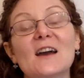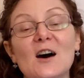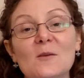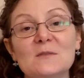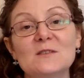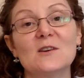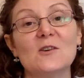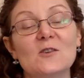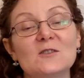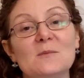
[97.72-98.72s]
come to
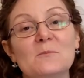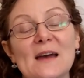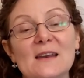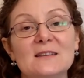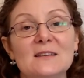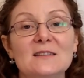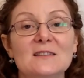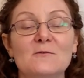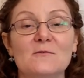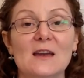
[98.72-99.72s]
God in
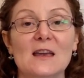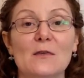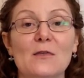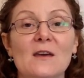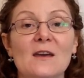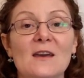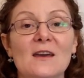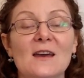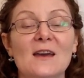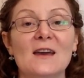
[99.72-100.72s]
penitence and faith,
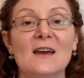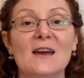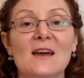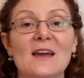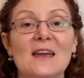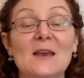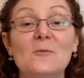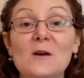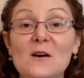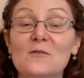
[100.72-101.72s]
He
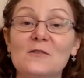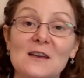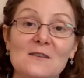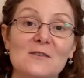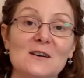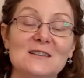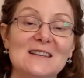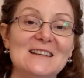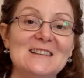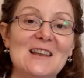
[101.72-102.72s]
will forgive
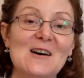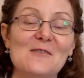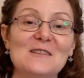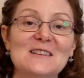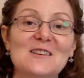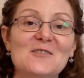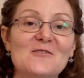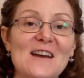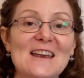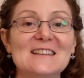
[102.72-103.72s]
us. His love is
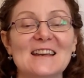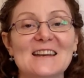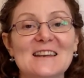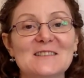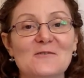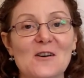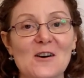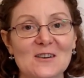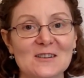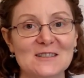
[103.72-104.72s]
great and it is
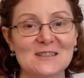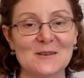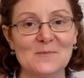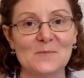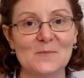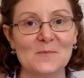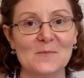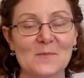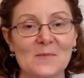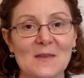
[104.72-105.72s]
vast.
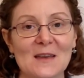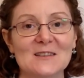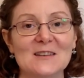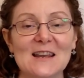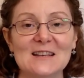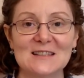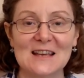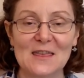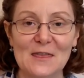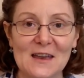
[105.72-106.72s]
So let's
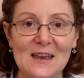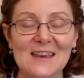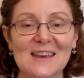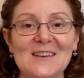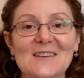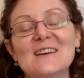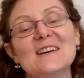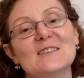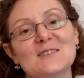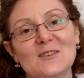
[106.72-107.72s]
say thank you
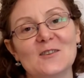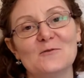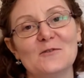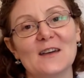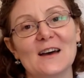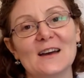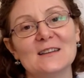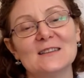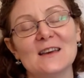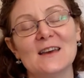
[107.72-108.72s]
to God for
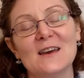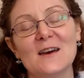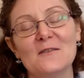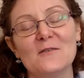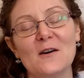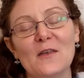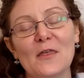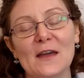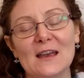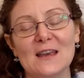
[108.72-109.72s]
that. Father,
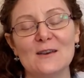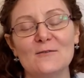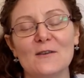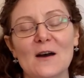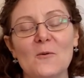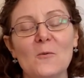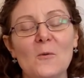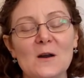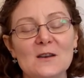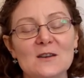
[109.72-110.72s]
thank you for that
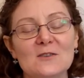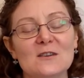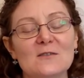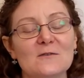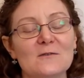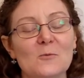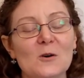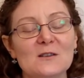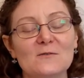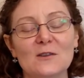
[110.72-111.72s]

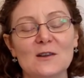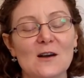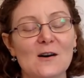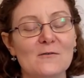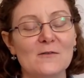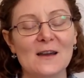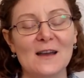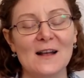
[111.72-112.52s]
wonderful love,